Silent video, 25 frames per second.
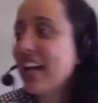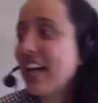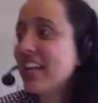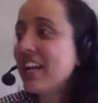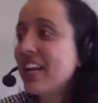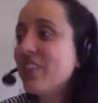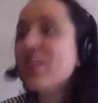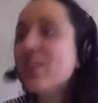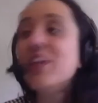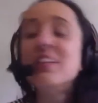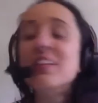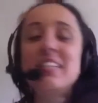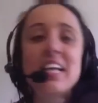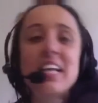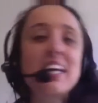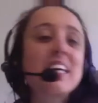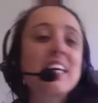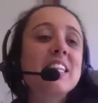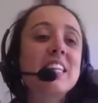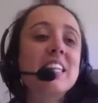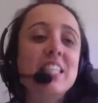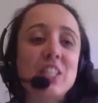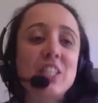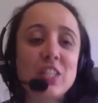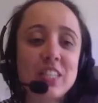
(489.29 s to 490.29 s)
And then
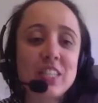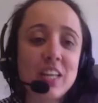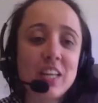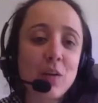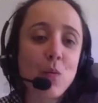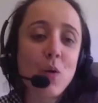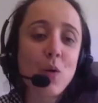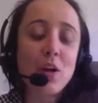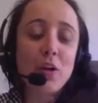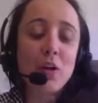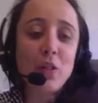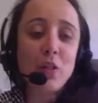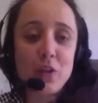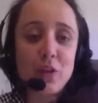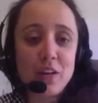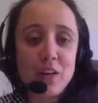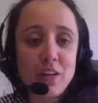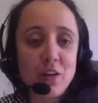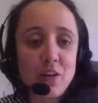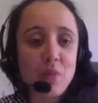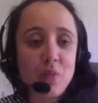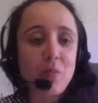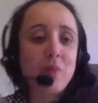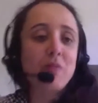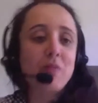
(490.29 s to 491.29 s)
secondly, just like what you learned in
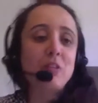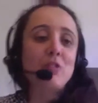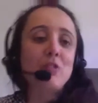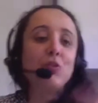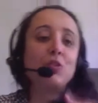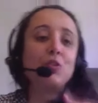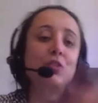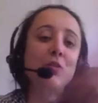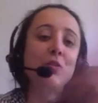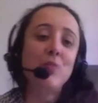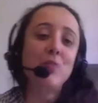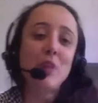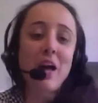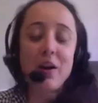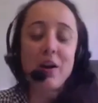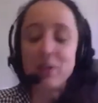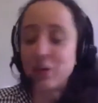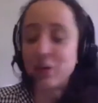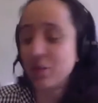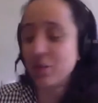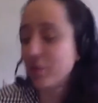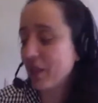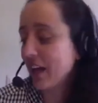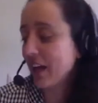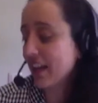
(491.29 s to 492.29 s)
your previous roles and how you're
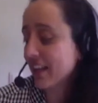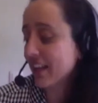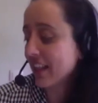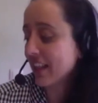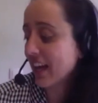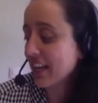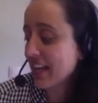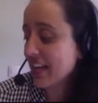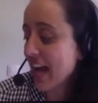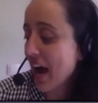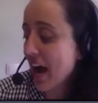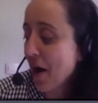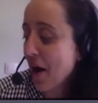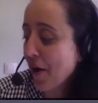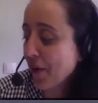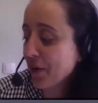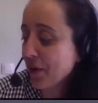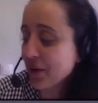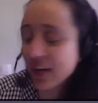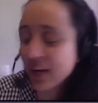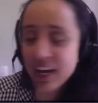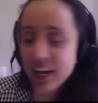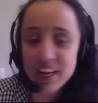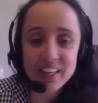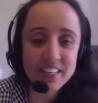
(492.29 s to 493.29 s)
applying that now
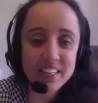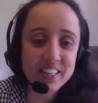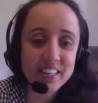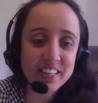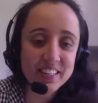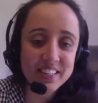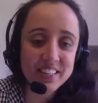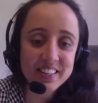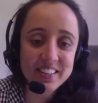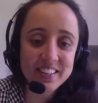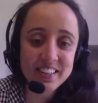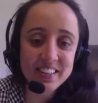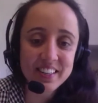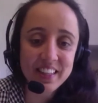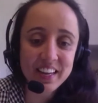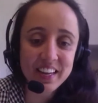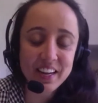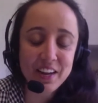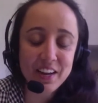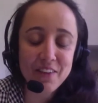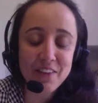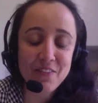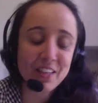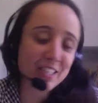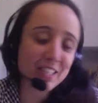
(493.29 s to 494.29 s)
and that kind
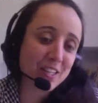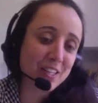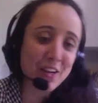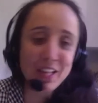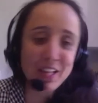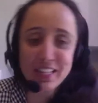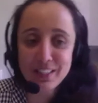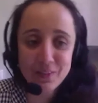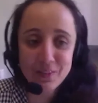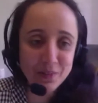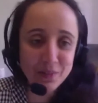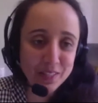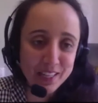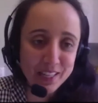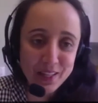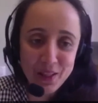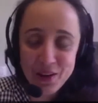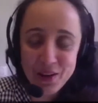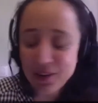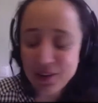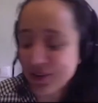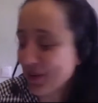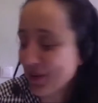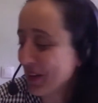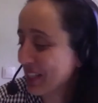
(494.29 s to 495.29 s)
of thing. Sorry, that's a really
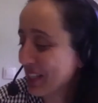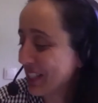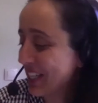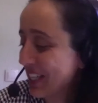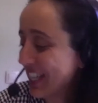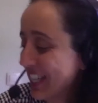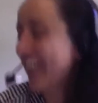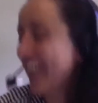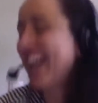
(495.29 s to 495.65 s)
long question.